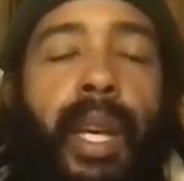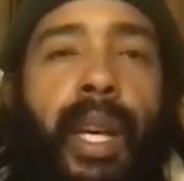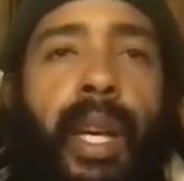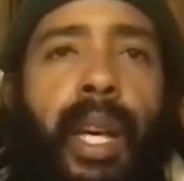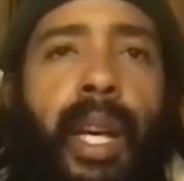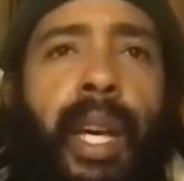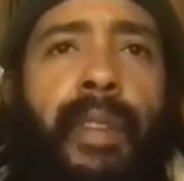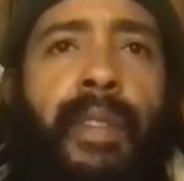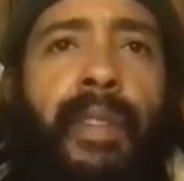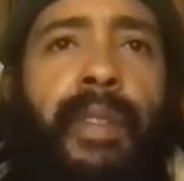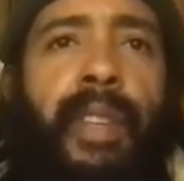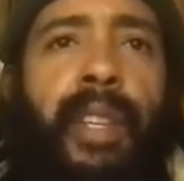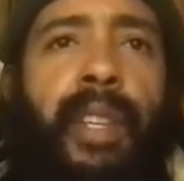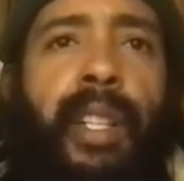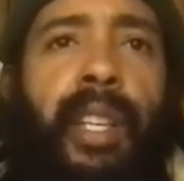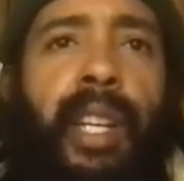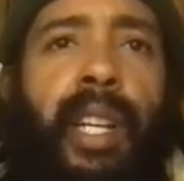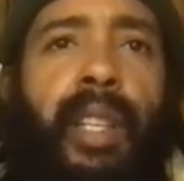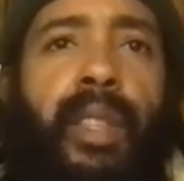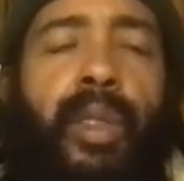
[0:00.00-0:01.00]
I feel
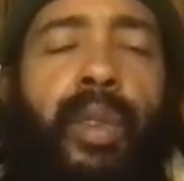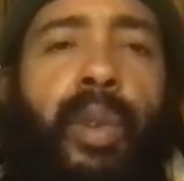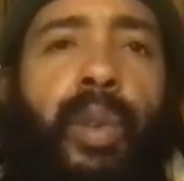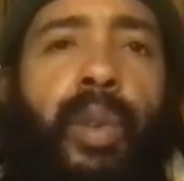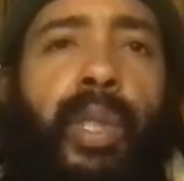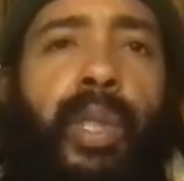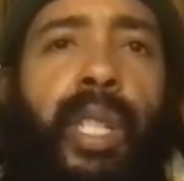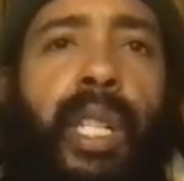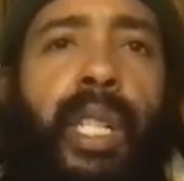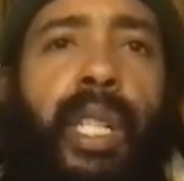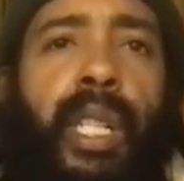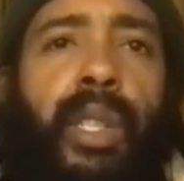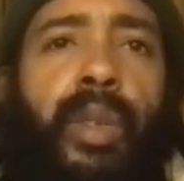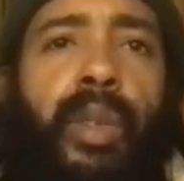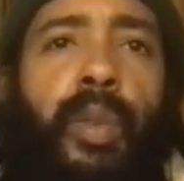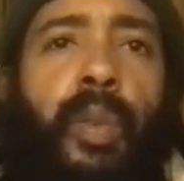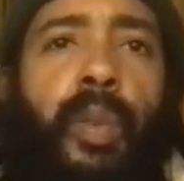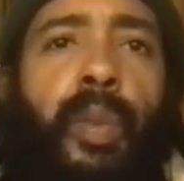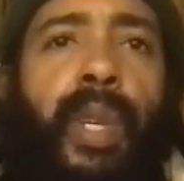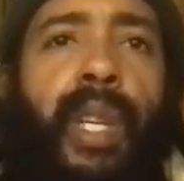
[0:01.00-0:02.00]
that those are two
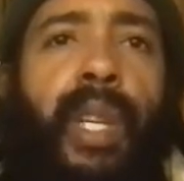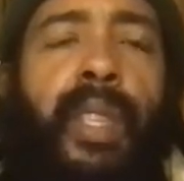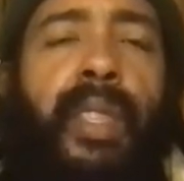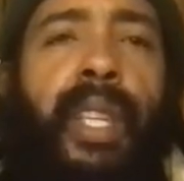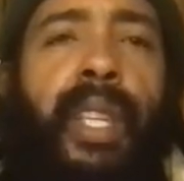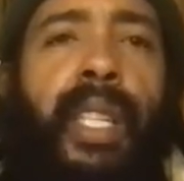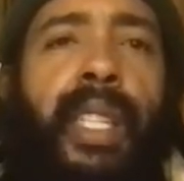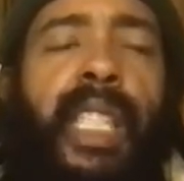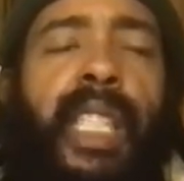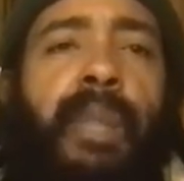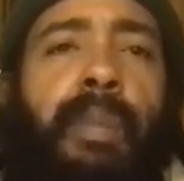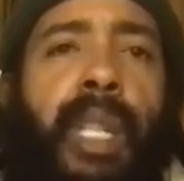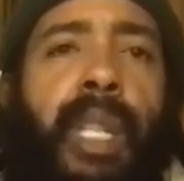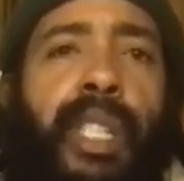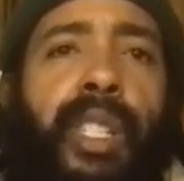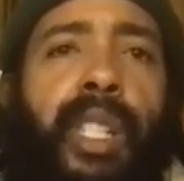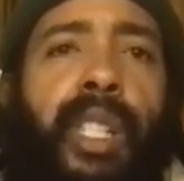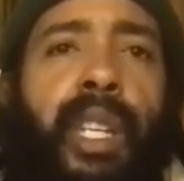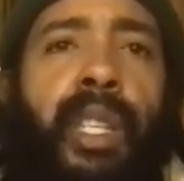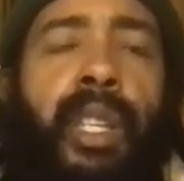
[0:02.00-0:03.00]
big things,
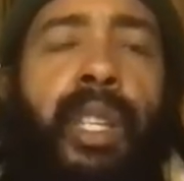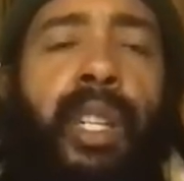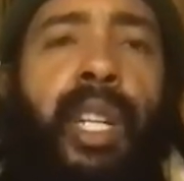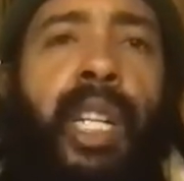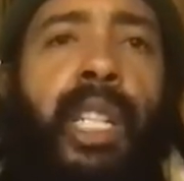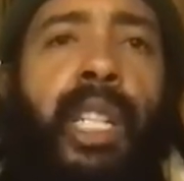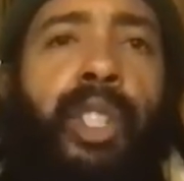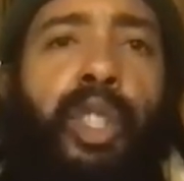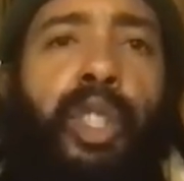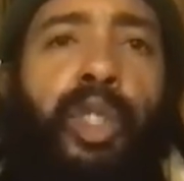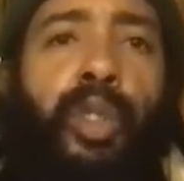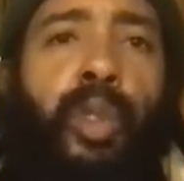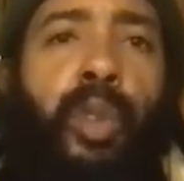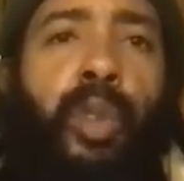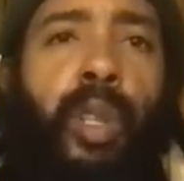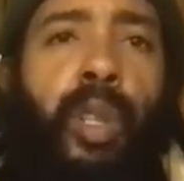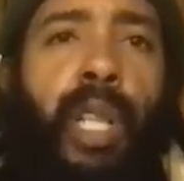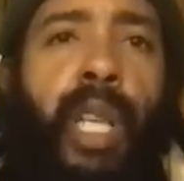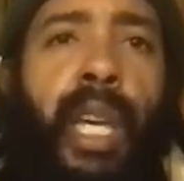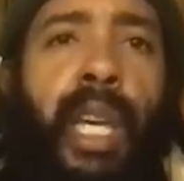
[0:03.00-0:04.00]
especially the control,
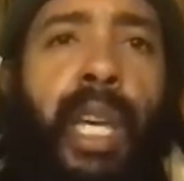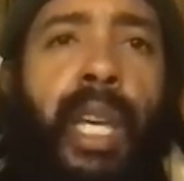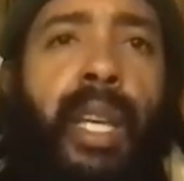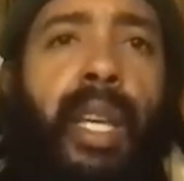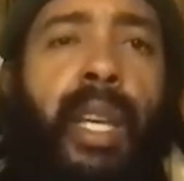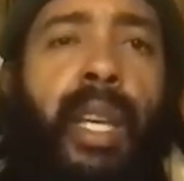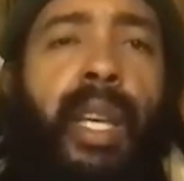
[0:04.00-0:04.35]
like